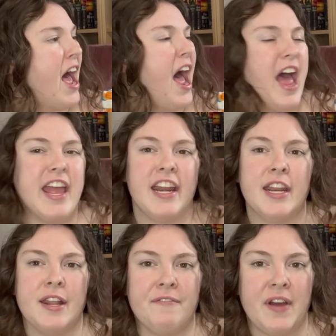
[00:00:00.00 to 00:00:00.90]
I
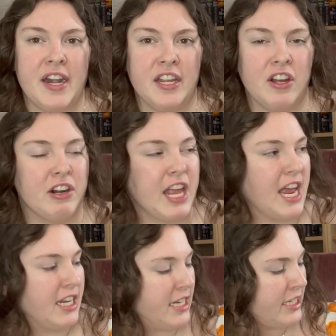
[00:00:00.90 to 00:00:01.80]
ended up finding
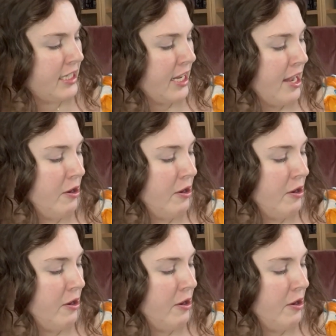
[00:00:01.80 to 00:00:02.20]
Gargantus,